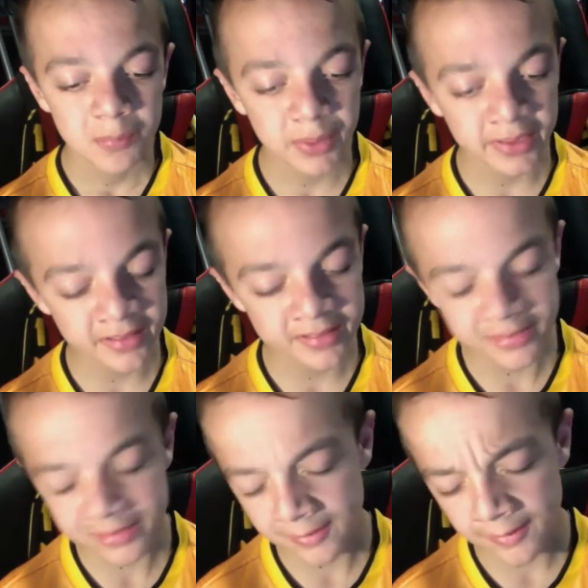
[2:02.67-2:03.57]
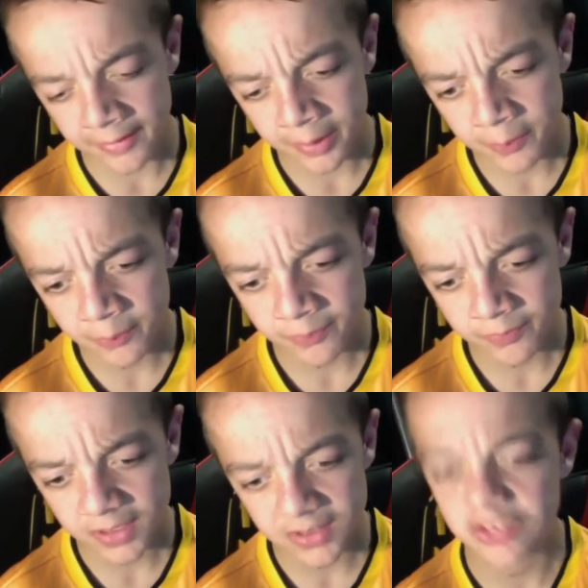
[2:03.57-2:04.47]
because
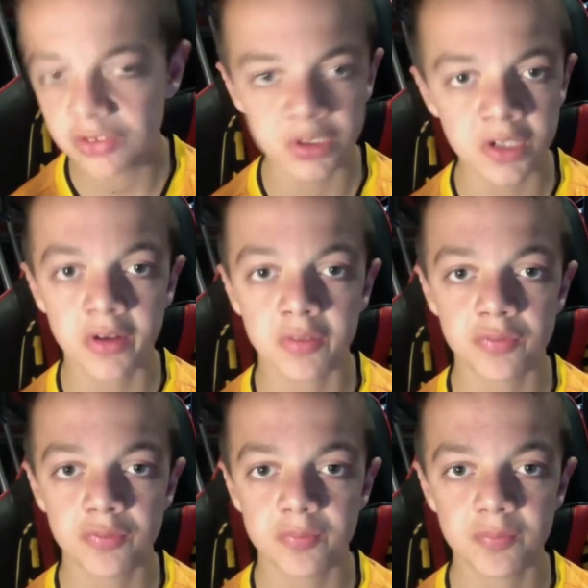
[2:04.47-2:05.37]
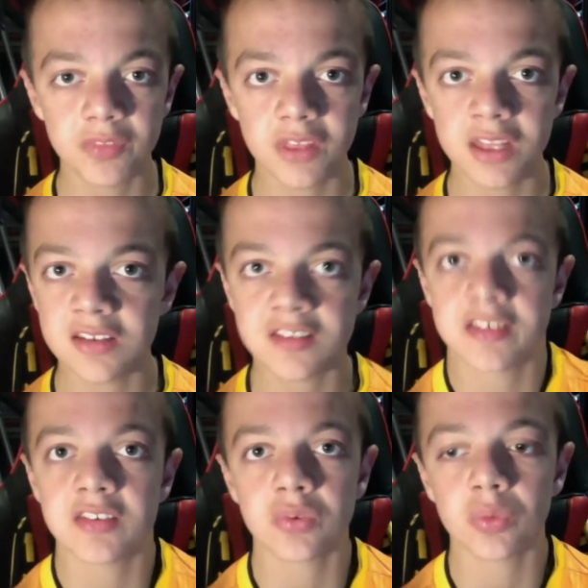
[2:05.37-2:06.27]
soon enough,
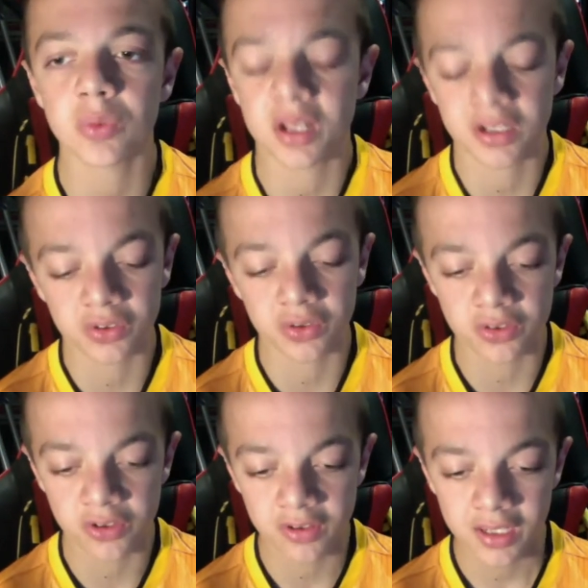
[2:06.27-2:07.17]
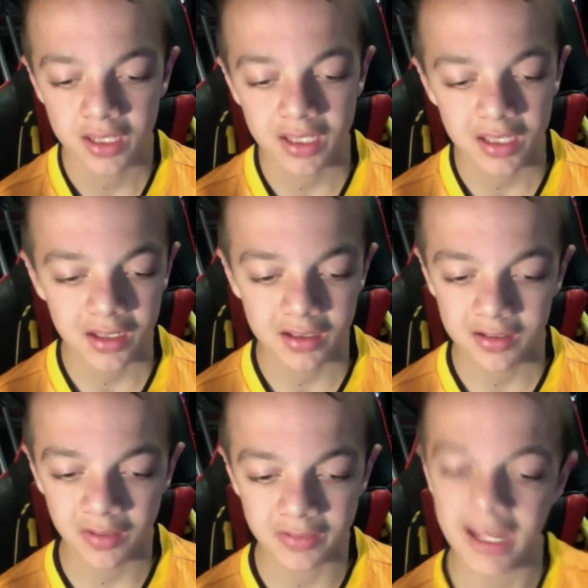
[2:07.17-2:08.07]
it's all well and good.
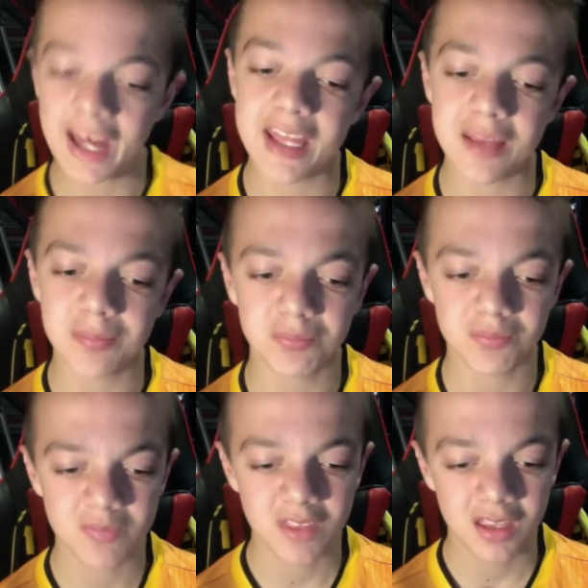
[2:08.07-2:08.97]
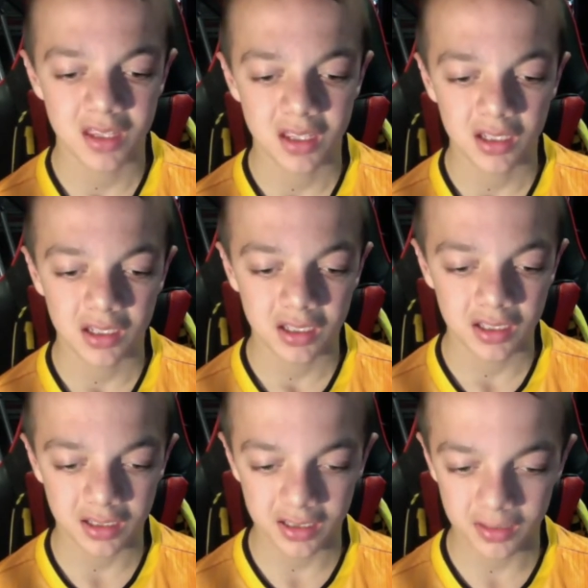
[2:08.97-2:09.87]
Okay,
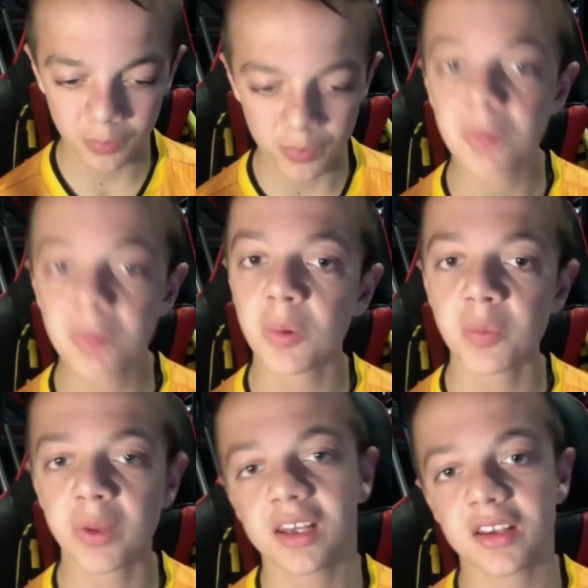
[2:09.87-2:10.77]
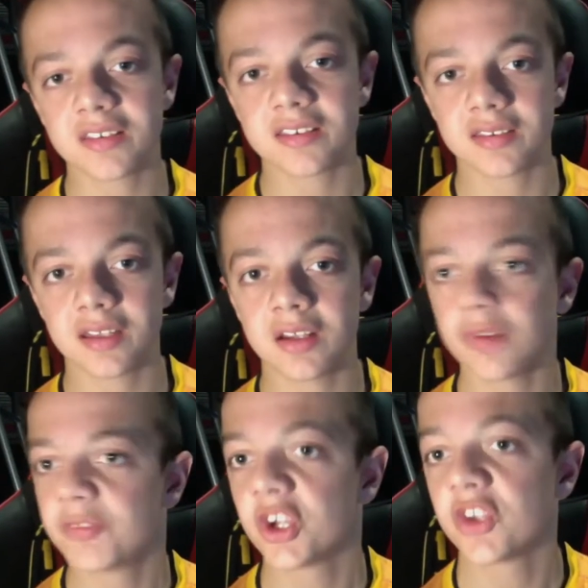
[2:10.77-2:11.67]
we're winless in our
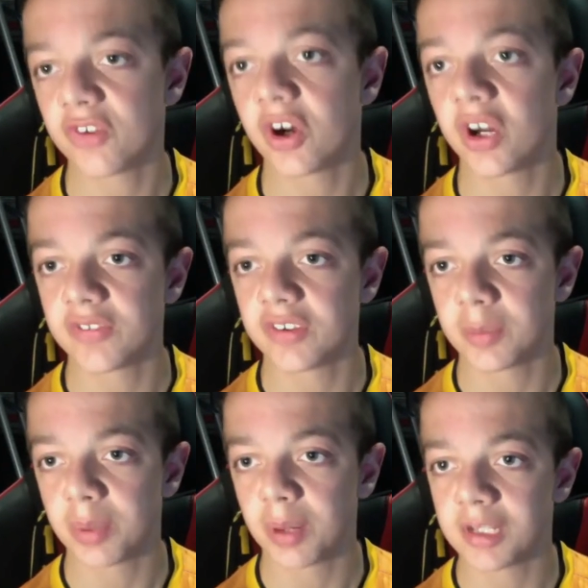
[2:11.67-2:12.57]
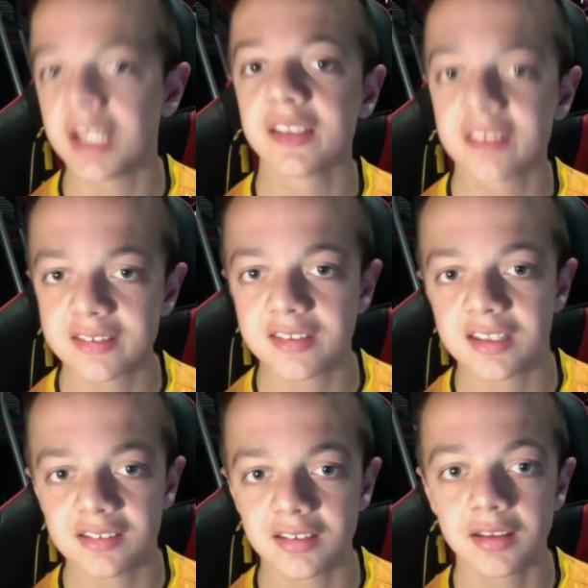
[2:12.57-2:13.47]
first 5 in the Premier League this
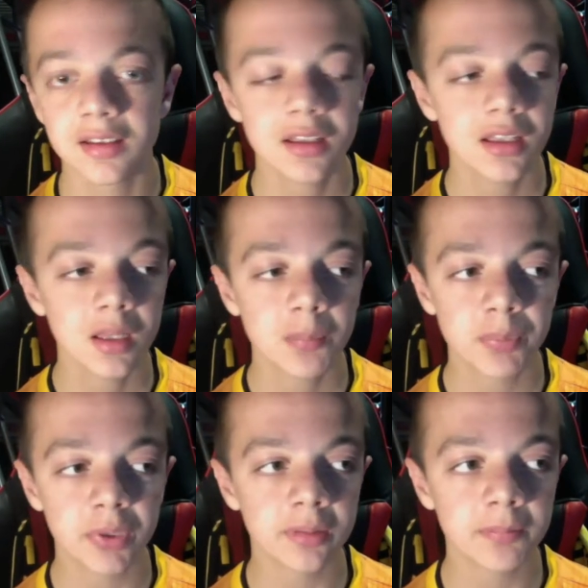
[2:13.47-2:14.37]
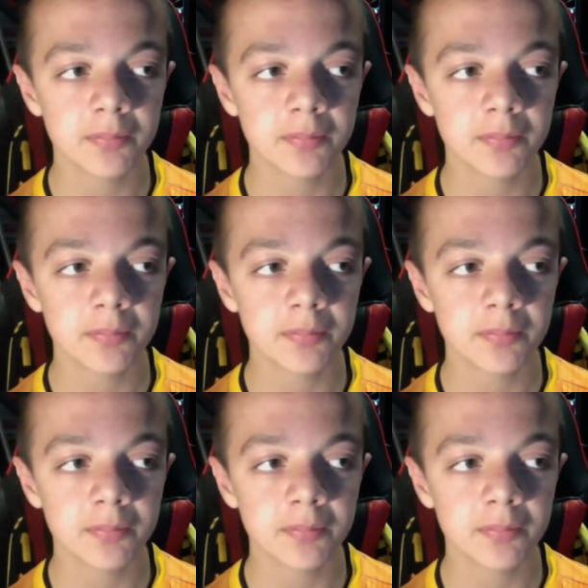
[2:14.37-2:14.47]
season, but